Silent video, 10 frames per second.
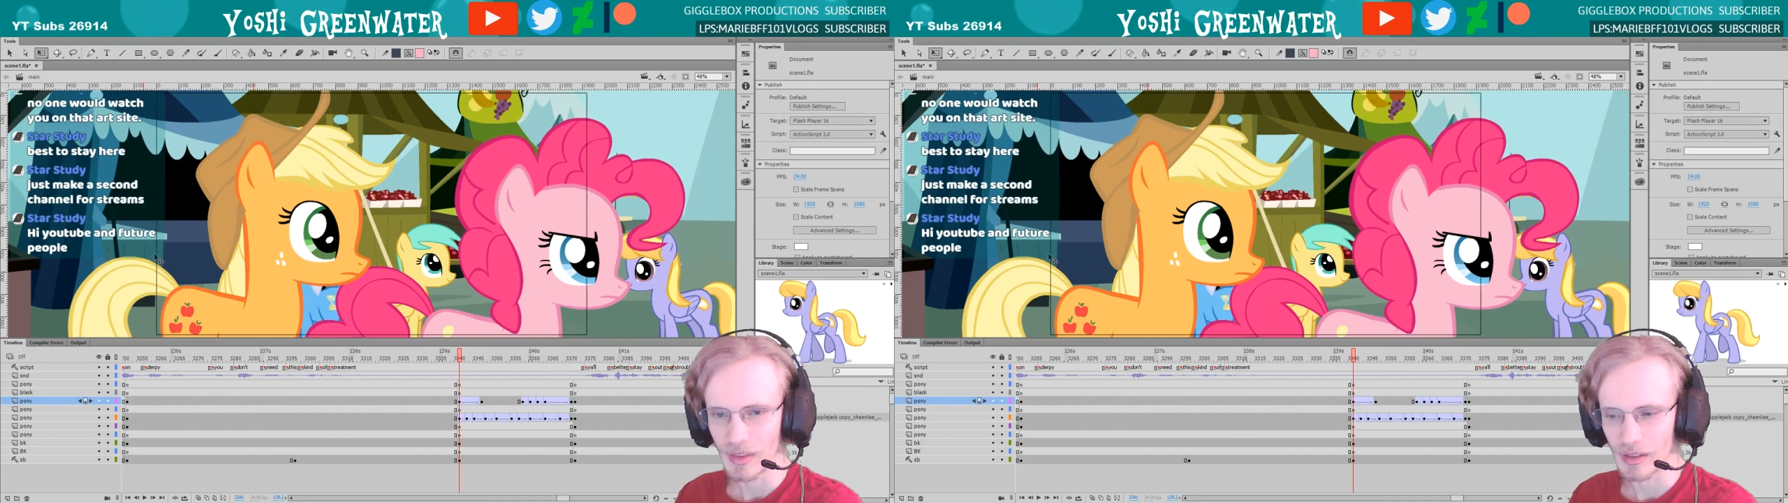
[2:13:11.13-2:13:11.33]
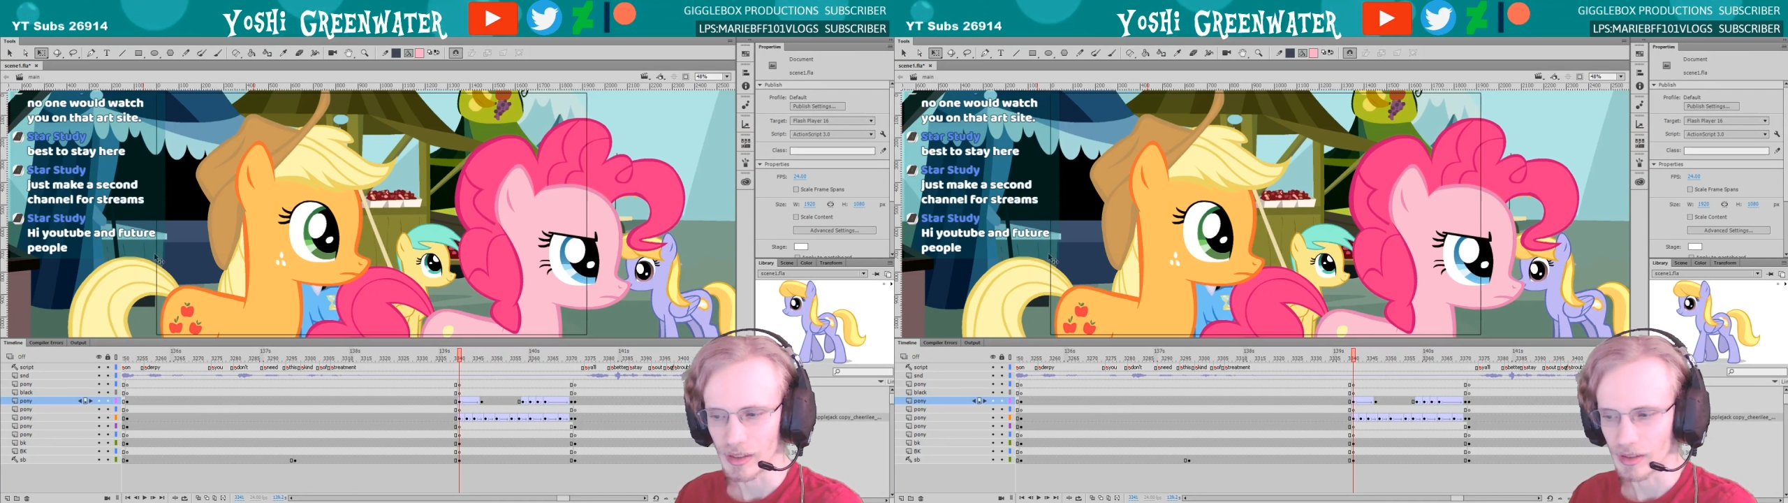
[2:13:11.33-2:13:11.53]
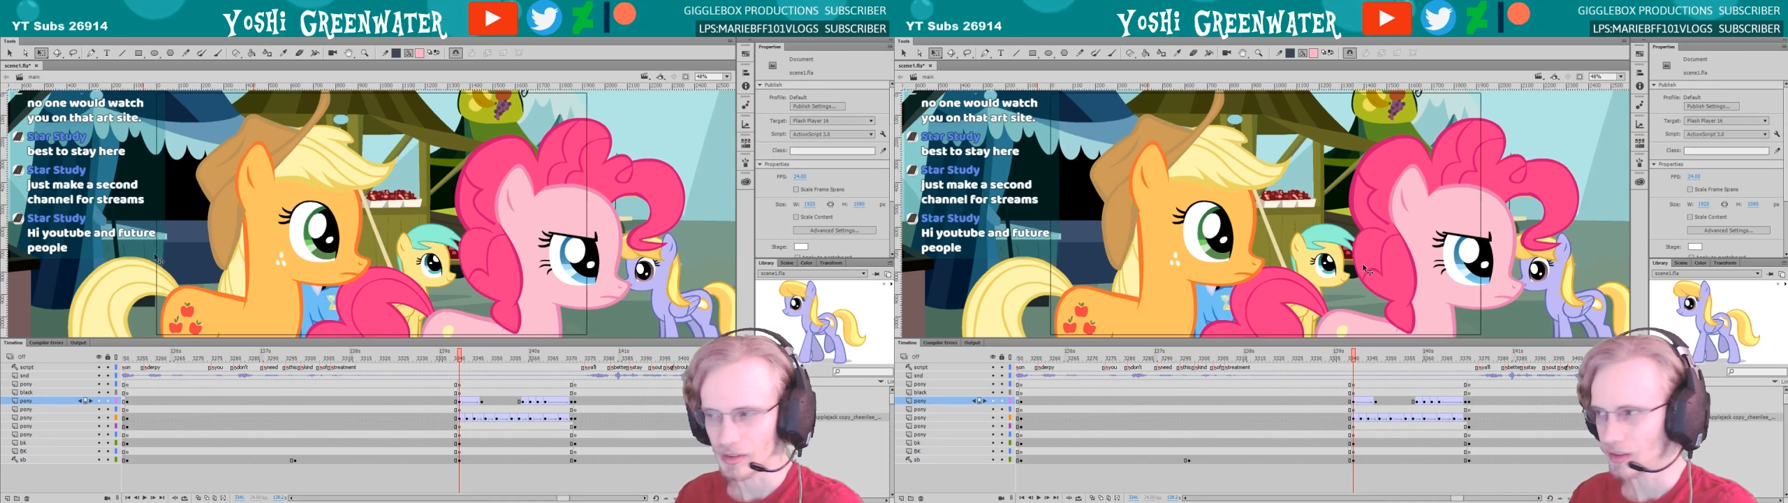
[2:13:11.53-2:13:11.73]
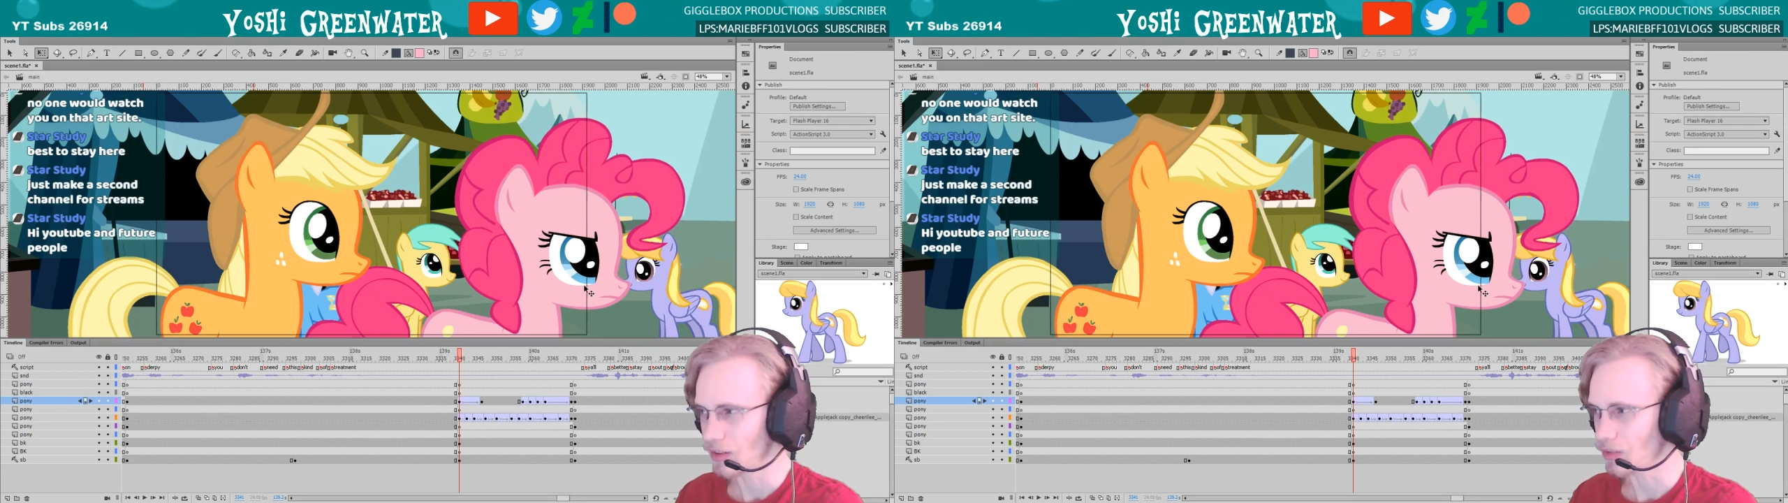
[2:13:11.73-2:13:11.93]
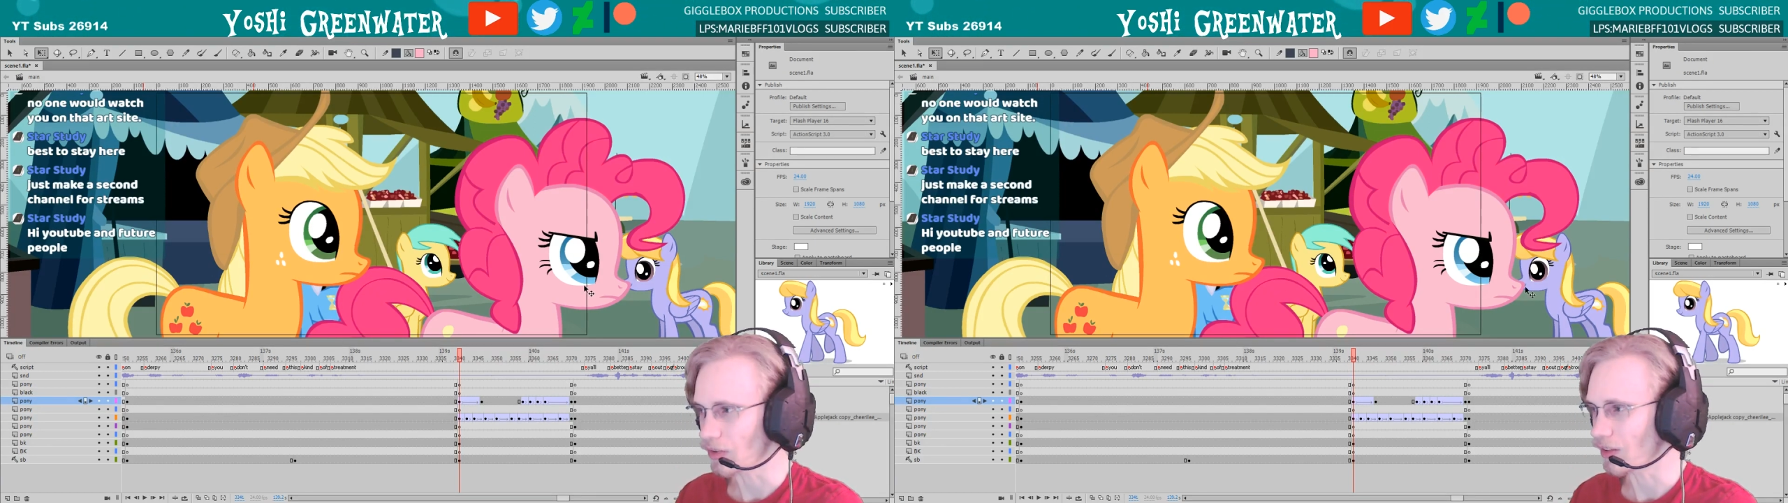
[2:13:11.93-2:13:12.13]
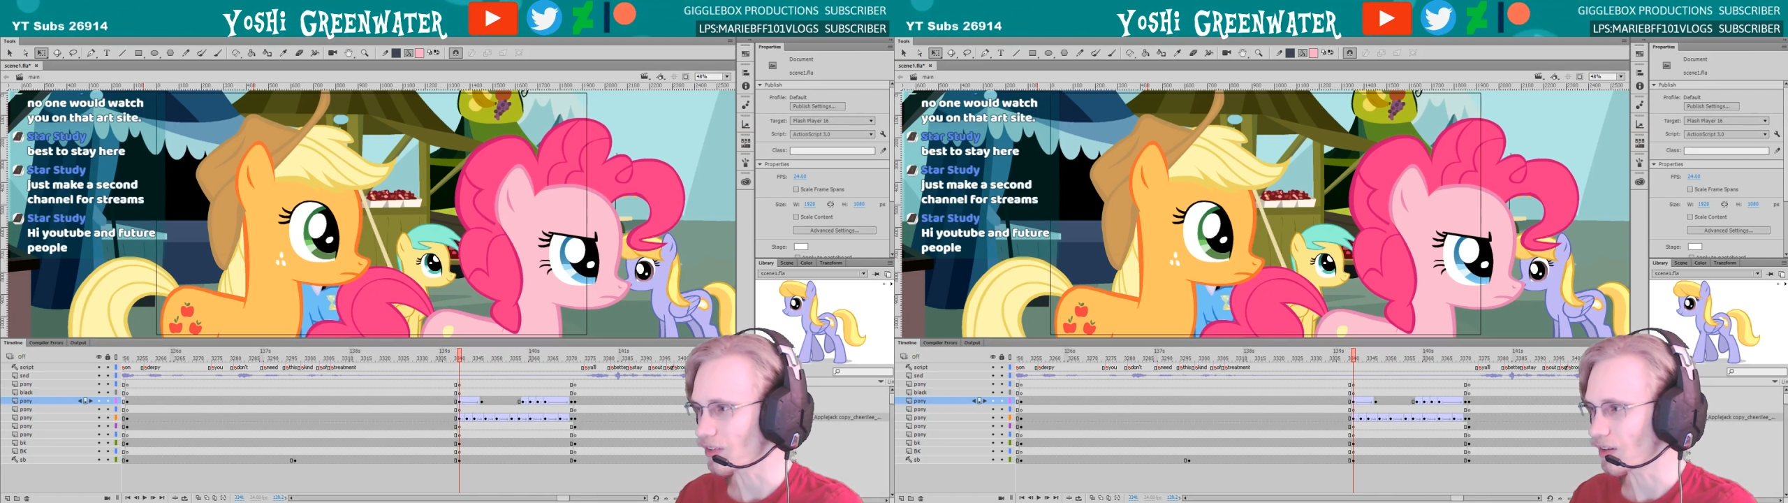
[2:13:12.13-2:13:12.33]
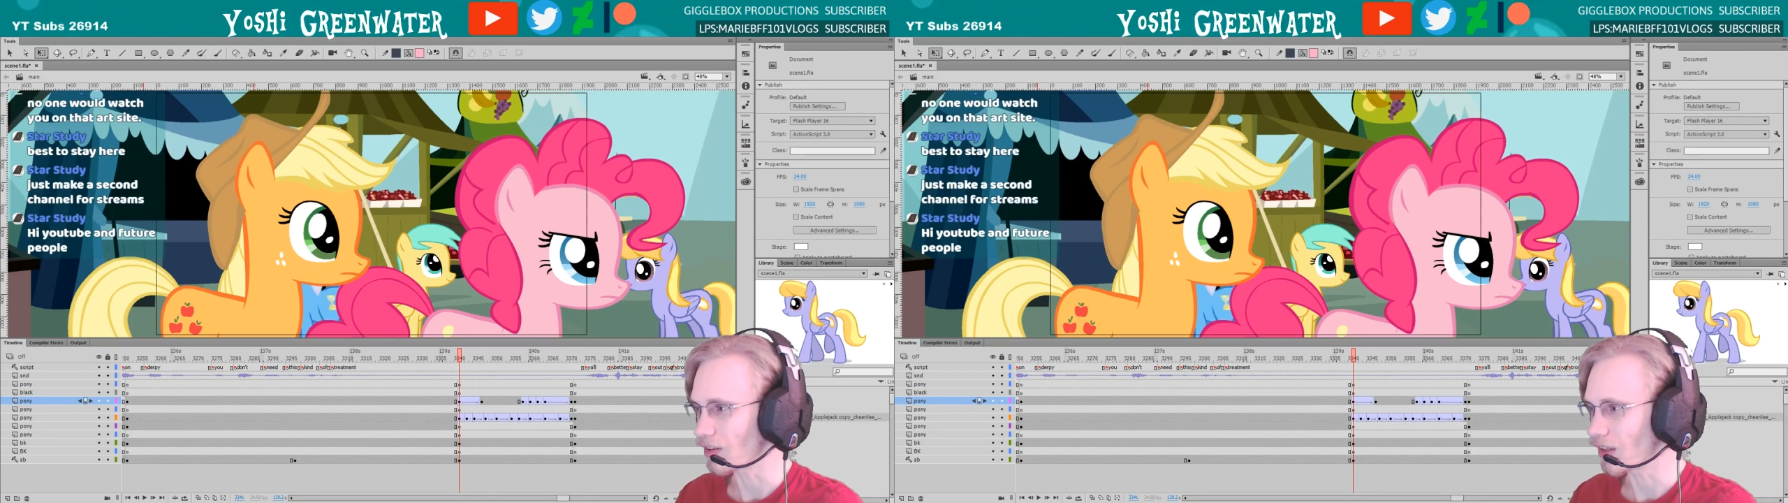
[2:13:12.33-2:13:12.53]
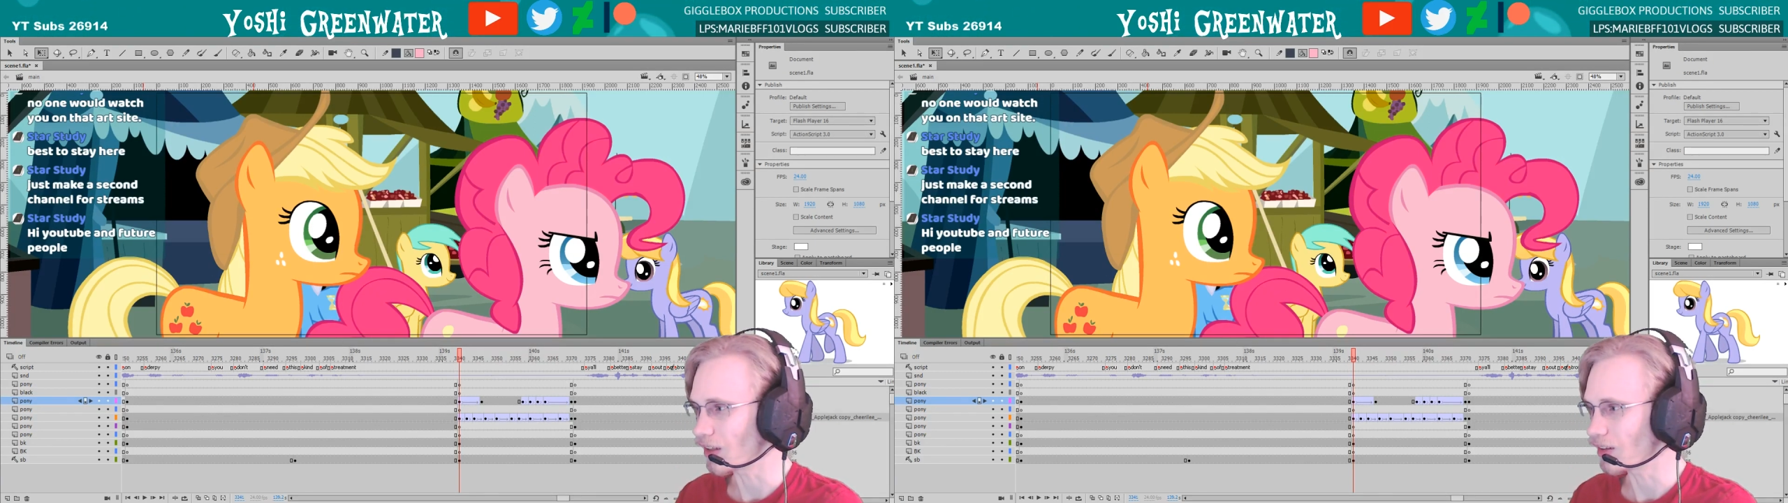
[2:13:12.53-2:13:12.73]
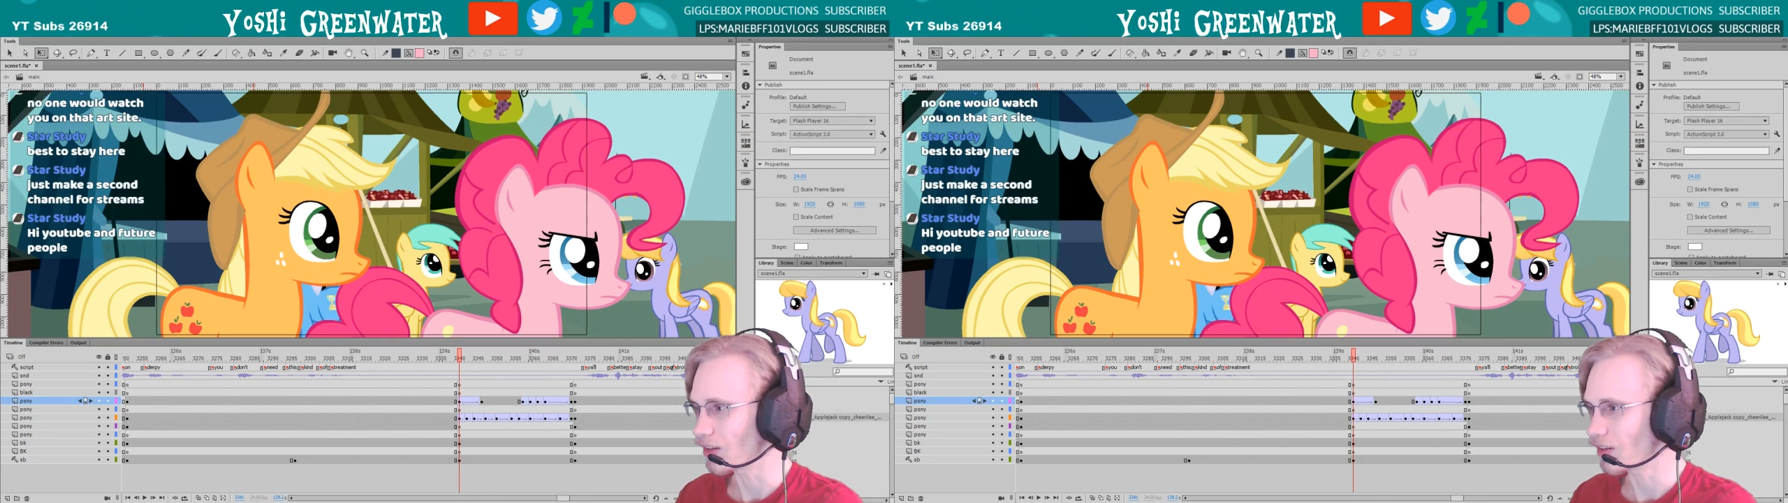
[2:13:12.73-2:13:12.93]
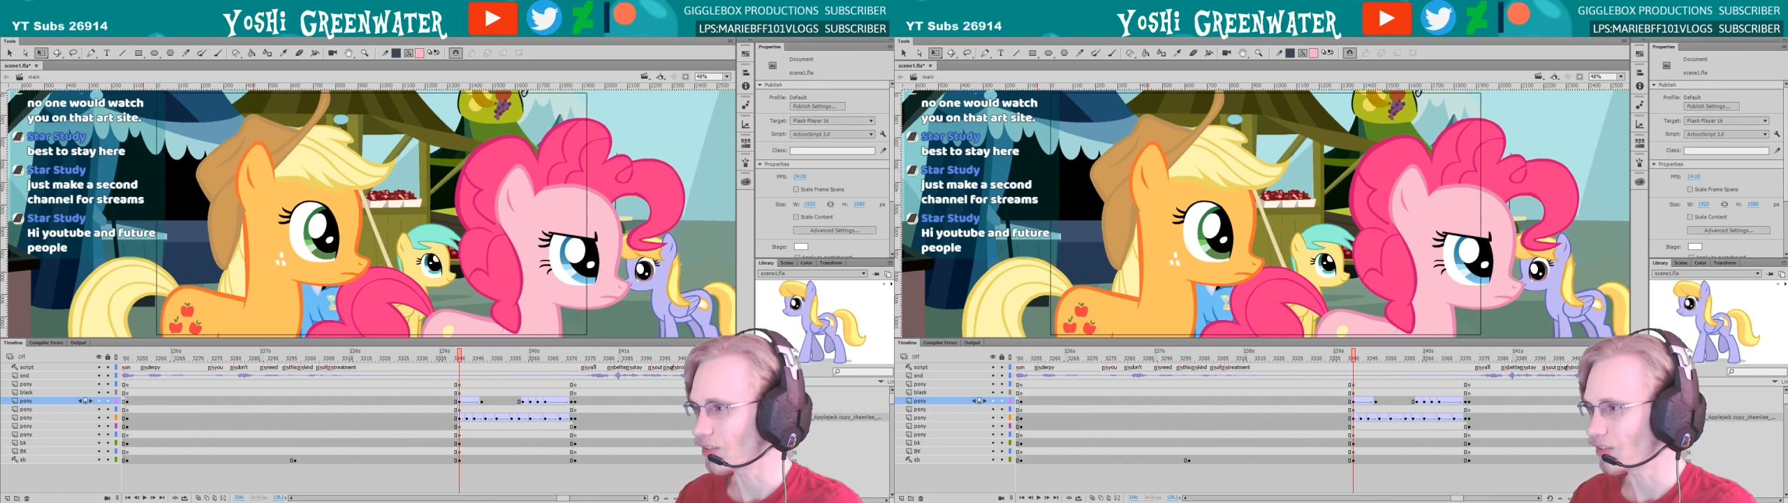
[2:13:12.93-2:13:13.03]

Yeah, so I guess I'll